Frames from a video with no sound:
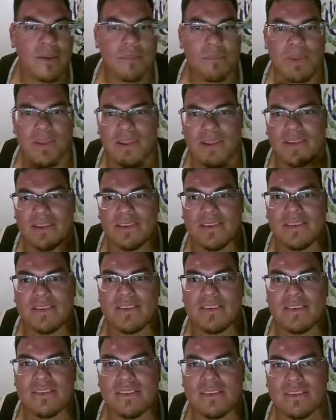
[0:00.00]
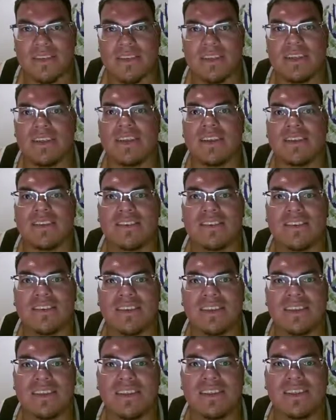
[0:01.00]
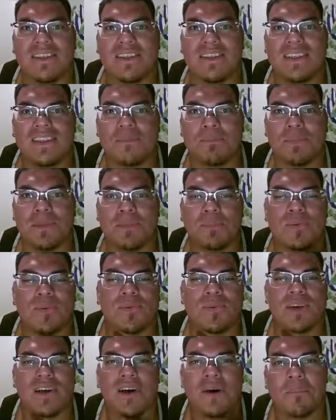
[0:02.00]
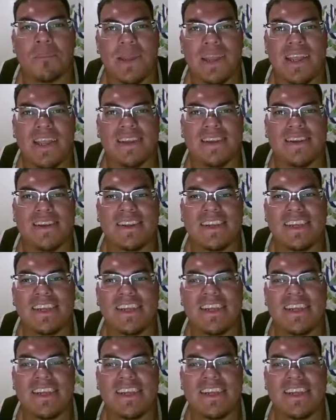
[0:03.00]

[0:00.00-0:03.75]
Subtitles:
because yes, these people come in,